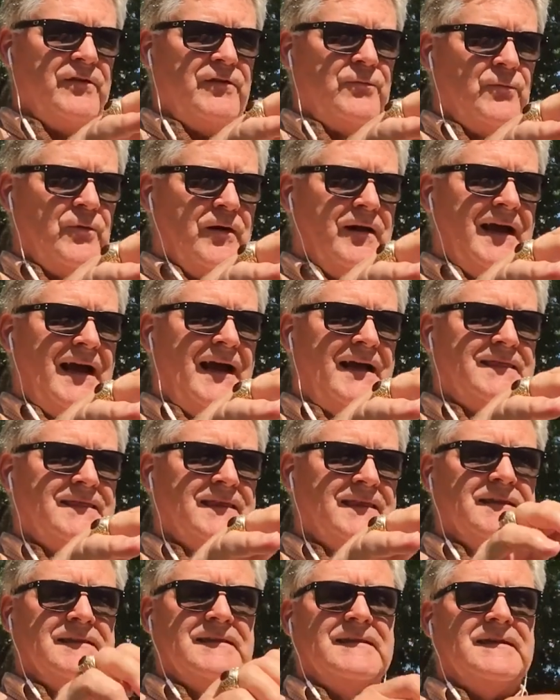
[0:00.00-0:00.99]
were at
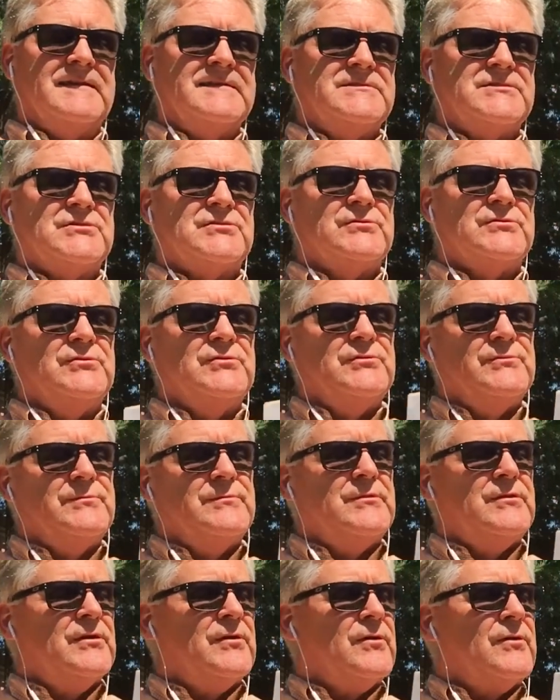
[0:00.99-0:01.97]
the
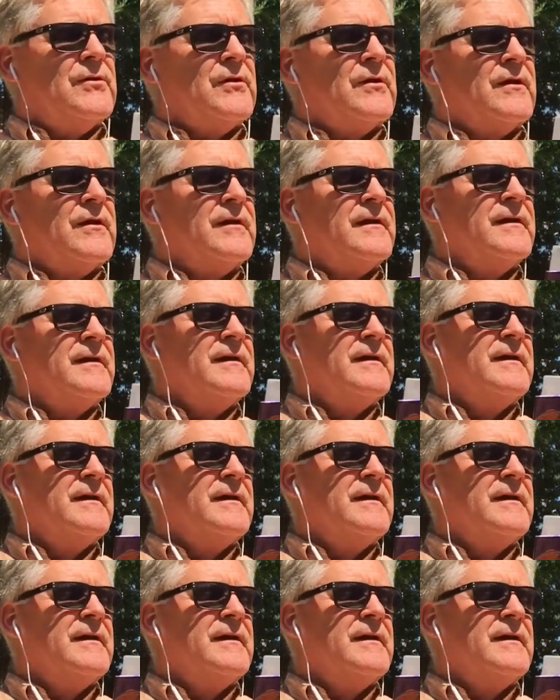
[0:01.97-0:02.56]
lunchroom door.